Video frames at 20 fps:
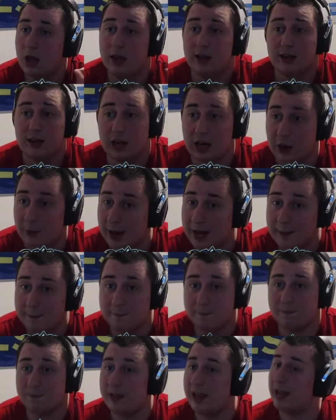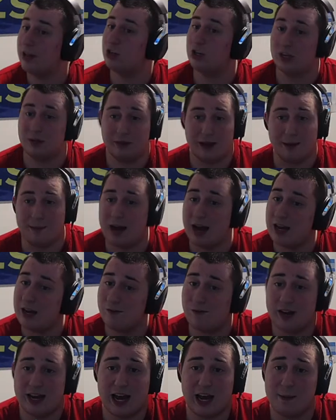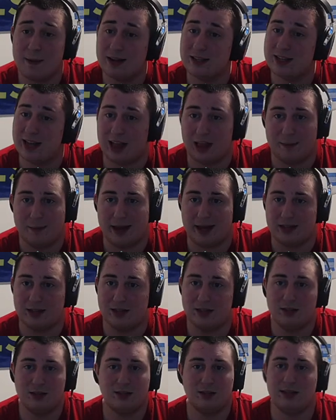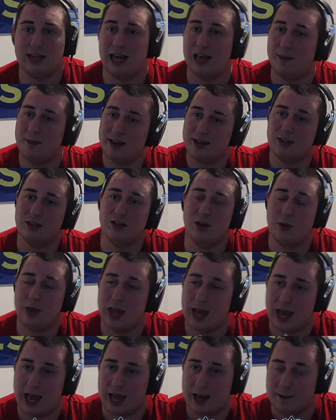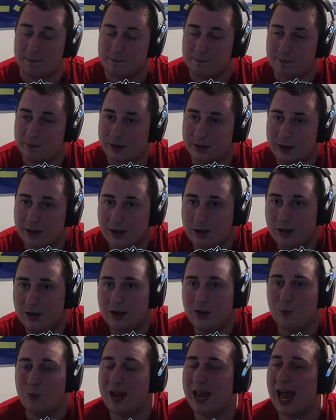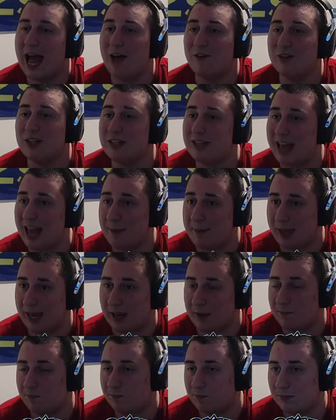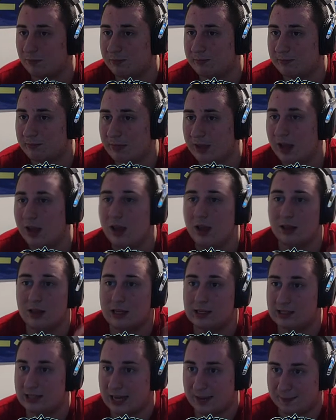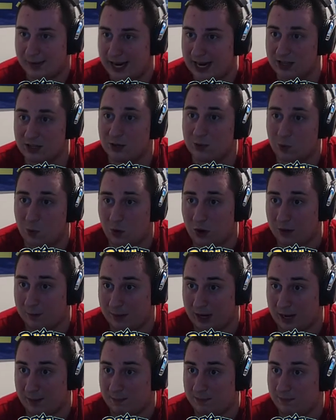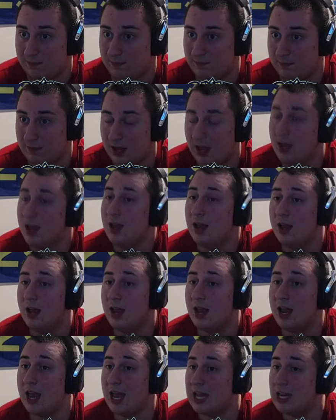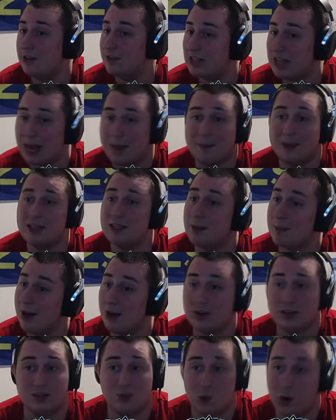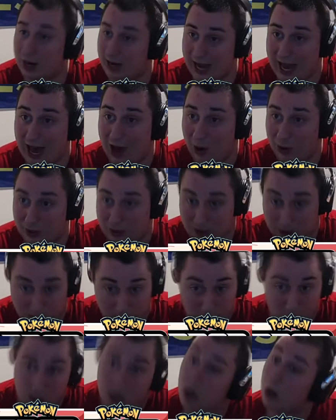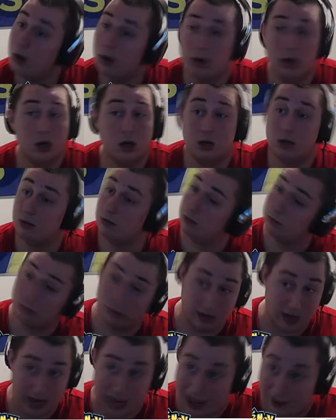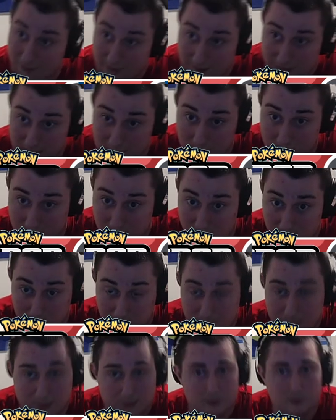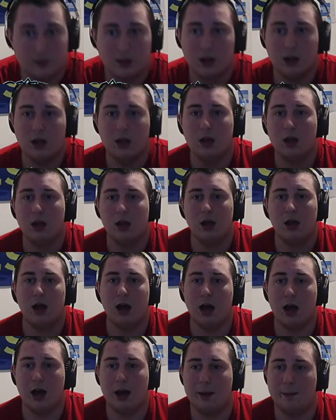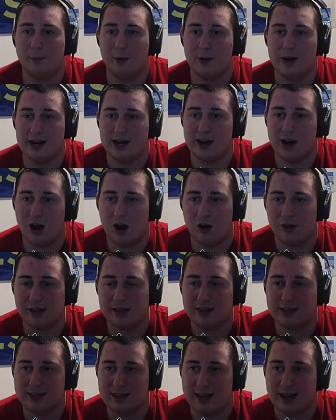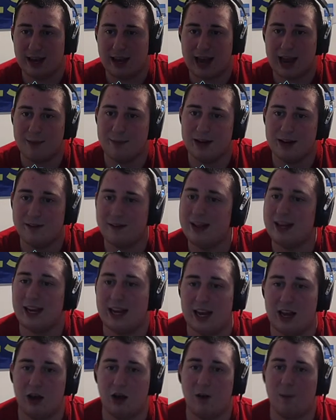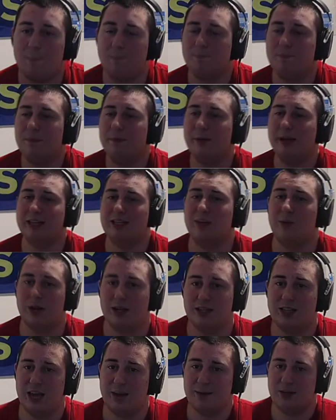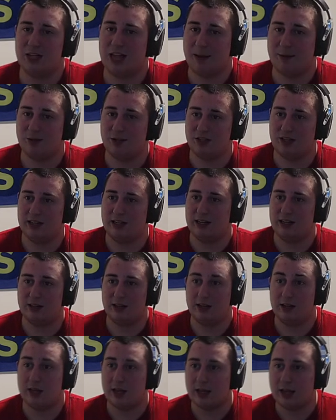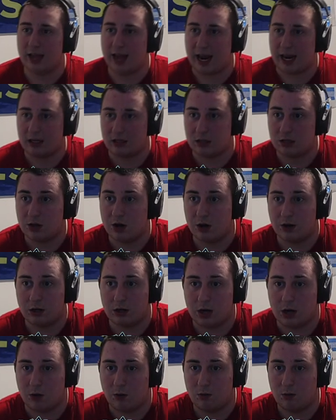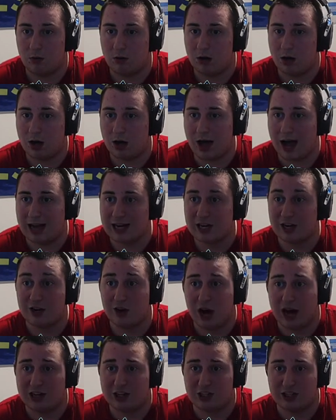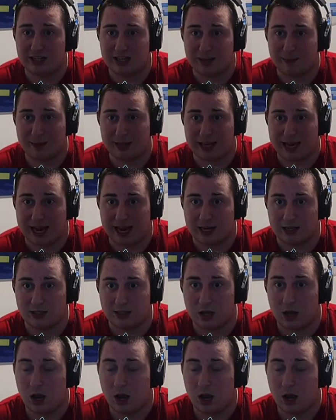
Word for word: You know what? I should. I'm not going to freak out about Salamence. Salamence is okay. We have a Sammy. The Sammy has Aurora Beam. And if Sammy somehow doesn't work out, we have a Venusaur. Um, but we know that this thing... I'm going to heal because I want to see how much damage this thing does. Is that the ace? No, no, no. I did not just see that be the ace.